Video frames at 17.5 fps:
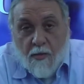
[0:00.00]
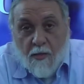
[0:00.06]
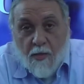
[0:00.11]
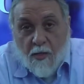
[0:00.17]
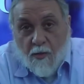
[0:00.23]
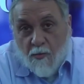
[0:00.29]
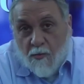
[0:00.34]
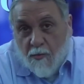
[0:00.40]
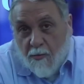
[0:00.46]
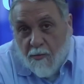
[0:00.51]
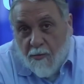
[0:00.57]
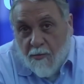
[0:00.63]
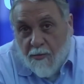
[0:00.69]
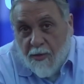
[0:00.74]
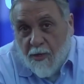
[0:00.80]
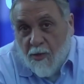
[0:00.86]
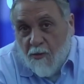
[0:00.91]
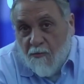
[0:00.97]
Hello.
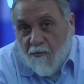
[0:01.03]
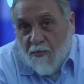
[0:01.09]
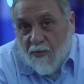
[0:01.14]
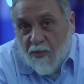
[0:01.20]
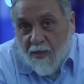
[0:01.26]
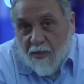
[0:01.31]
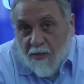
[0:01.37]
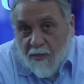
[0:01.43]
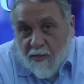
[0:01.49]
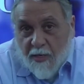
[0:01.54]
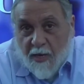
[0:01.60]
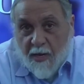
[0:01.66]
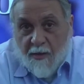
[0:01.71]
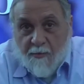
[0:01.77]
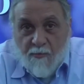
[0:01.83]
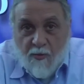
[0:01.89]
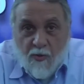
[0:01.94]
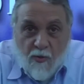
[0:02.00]
Thank you for taking the
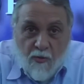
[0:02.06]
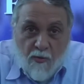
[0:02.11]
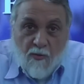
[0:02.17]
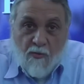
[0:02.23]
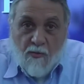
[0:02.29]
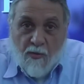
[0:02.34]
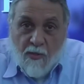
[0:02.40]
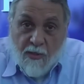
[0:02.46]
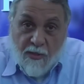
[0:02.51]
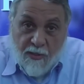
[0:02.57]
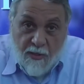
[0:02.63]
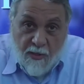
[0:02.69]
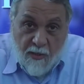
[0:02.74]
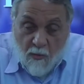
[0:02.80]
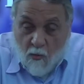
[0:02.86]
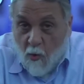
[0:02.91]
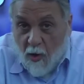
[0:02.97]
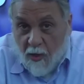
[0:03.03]
time to listen
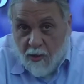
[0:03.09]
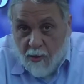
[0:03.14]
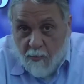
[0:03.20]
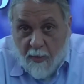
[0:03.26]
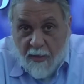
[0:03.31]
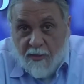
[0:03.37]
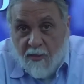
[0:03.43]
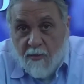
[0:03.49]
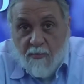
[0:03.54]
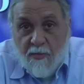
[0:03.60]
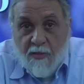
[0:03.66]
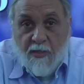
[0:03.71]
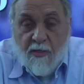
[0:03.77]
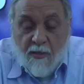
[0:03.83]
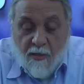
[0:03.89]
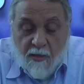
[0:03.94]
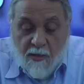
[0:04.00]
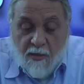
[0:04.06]
and watch,
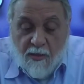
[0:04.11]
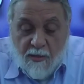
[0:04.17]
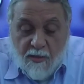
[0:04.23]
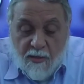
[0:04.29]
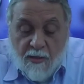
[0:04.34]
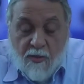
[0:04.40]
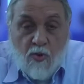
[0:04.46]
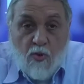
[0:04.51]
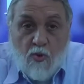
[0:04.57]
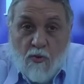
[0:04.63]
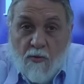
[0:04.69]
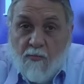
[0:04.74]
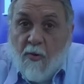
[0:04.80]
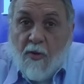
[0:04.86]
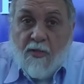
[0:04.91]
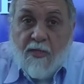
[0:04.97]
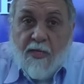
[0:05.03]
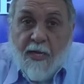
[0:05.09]
possibly, this short
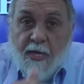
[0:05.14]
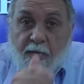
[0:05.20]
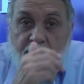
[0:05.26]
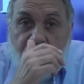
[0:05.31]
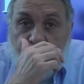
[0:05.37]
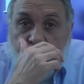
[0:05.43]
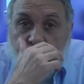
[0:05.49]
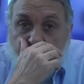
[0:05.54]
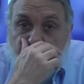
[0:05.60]
podcast.